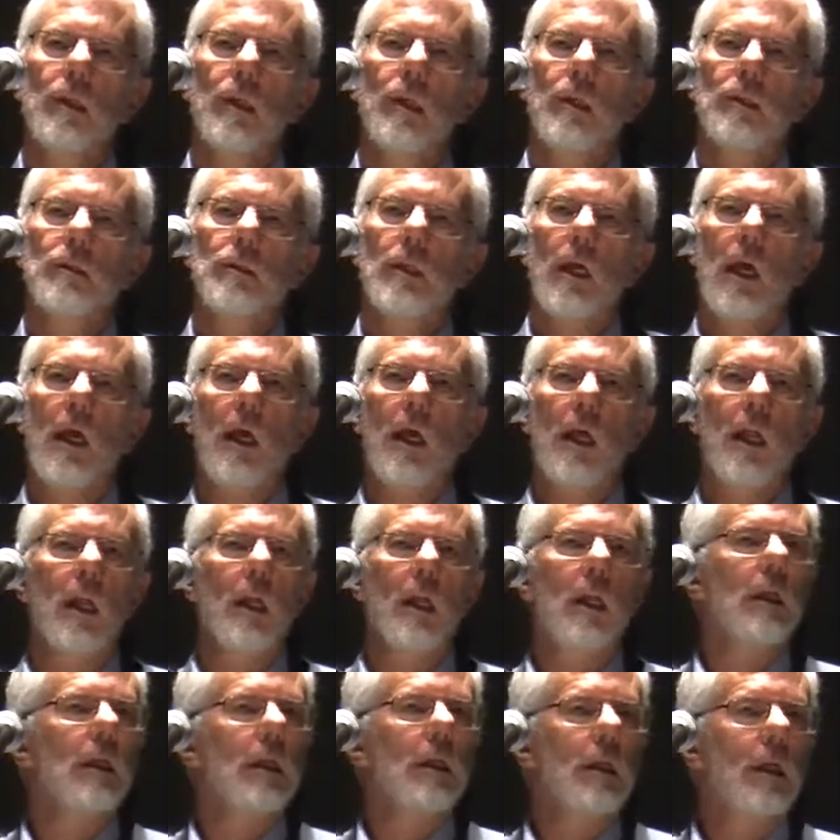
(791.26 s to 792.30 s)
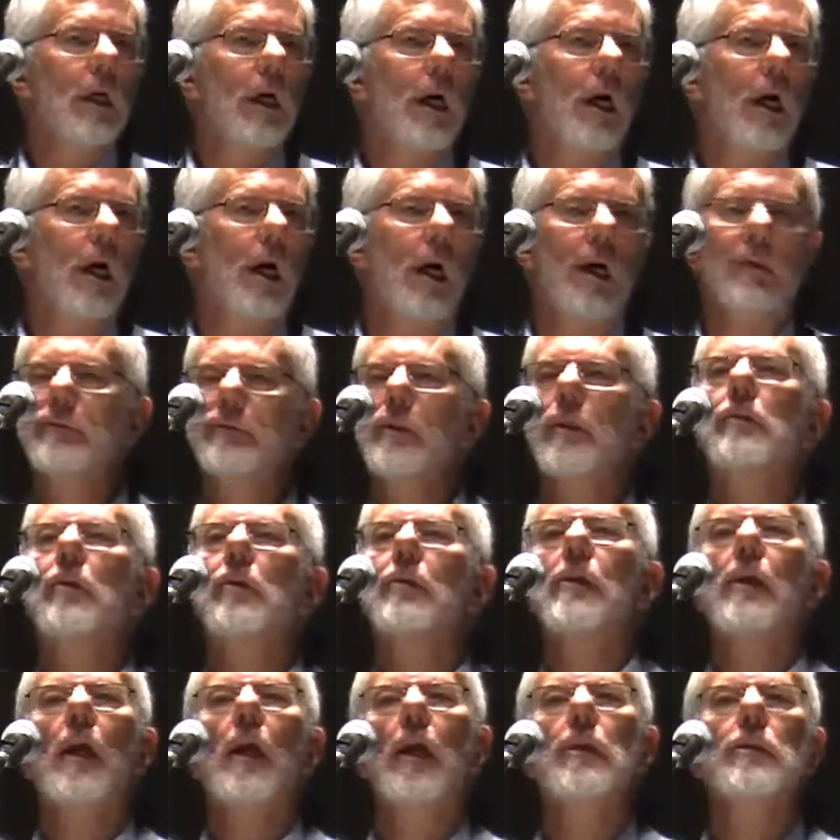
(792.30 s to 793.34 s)
tell of the
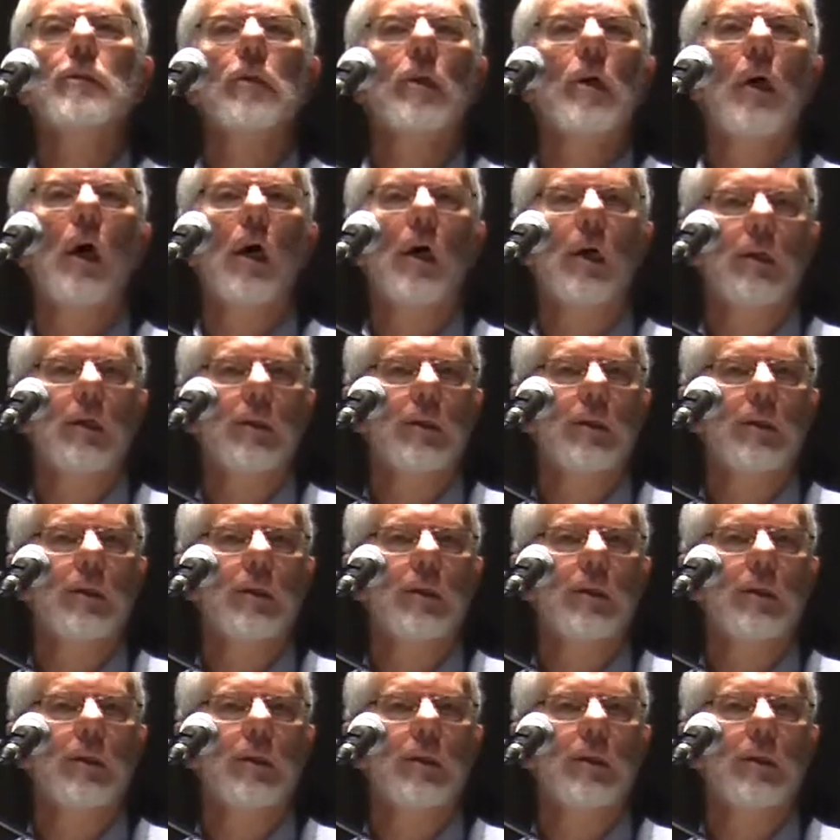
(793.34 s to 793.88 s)
Creator God.